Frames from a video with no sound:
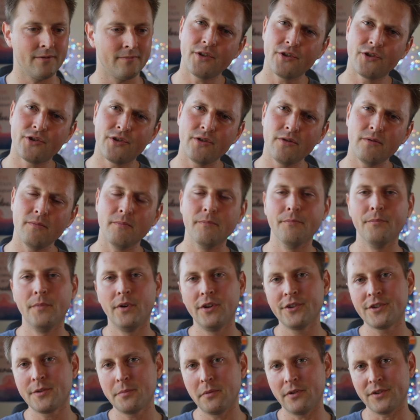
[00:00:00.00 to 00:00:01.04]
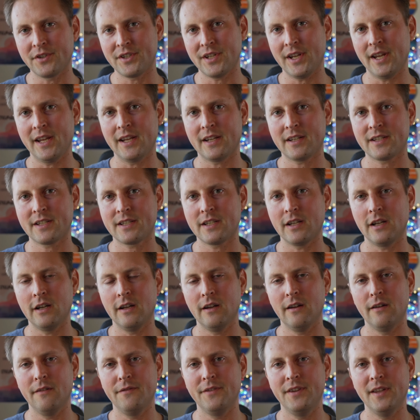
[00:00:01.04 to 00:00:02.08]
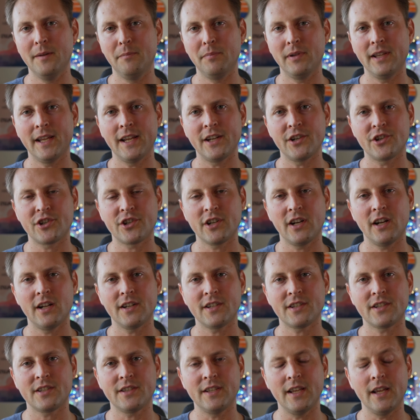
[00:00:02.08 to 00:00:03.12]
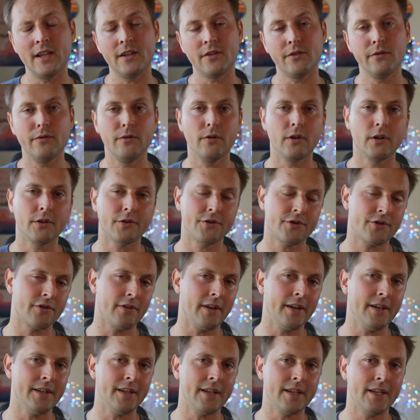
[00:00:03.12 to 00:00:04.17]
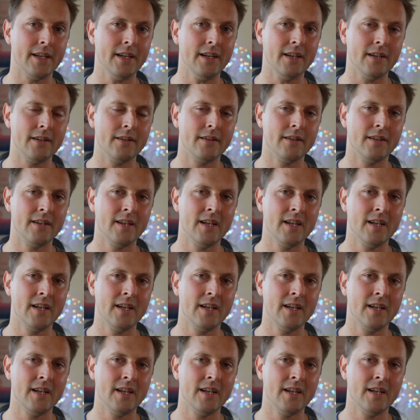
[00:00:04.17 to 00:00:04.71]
Shoot multiple takes of the planned shots that you are trying to get.